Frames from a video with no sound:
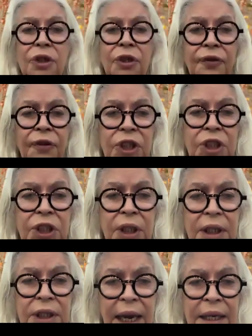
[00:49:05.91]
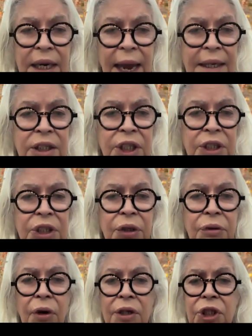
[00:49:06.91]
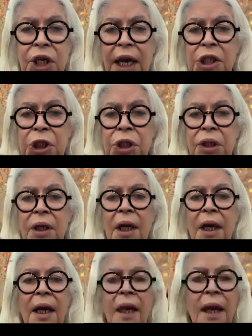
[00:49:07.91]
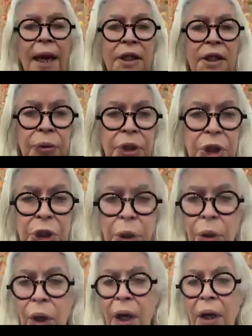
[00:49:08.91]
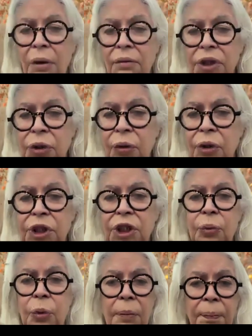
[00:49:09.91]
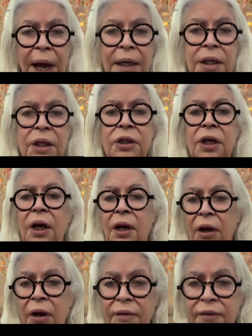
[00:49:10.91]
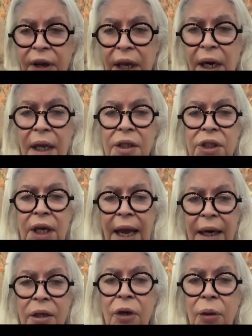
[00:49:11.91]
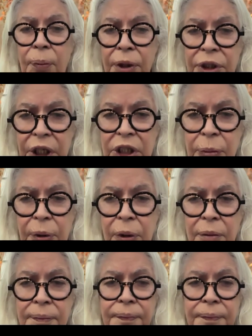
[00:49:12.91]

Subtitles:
to facilitate access and rotation, and to ensure resources were abundant, convenient, and predictable.